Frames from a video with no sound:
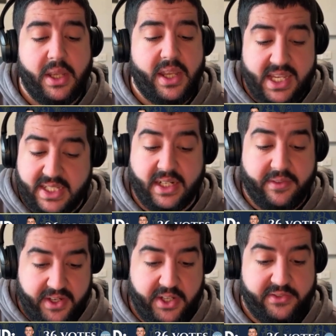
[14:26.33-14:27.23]
He's going to
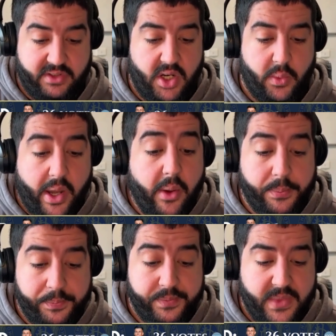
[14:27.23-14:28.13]
finish very well.
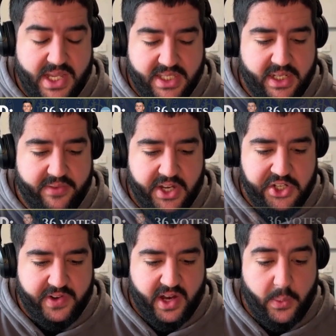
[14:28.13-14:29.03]
He's going to
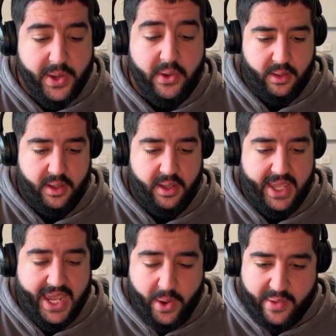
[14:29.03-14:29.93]
finish very well.
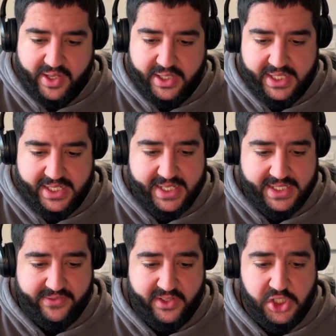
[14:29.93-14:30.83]
However, he
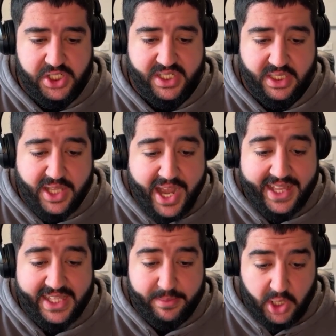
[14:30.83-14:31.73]
does finish
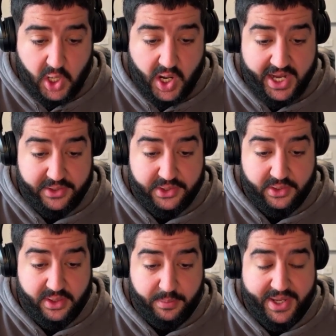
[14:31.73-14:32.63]
slightly behind
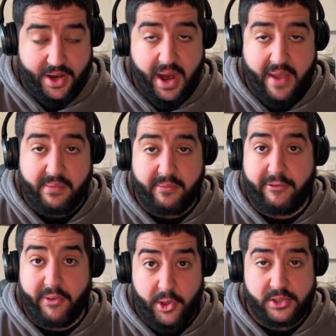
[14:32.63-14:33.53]
the player I have him
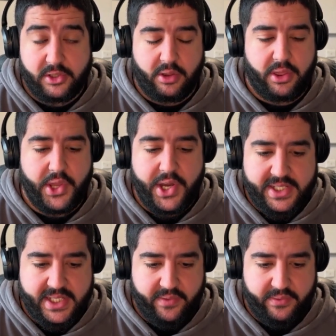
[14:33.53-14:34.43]
first on
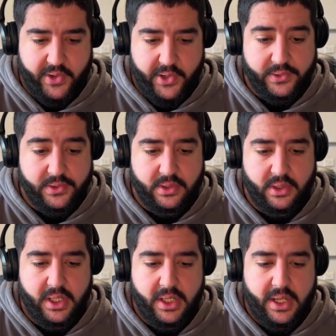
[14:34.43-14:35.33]
37 votes,
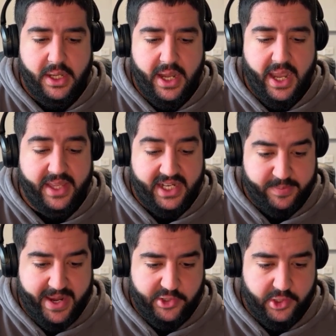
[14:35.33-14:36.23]
and that is
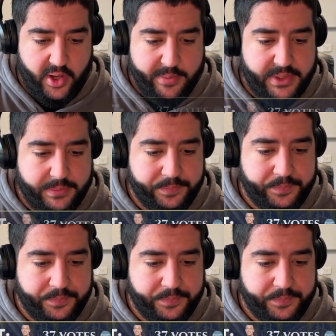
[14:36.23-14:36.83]
Patrick Cripps.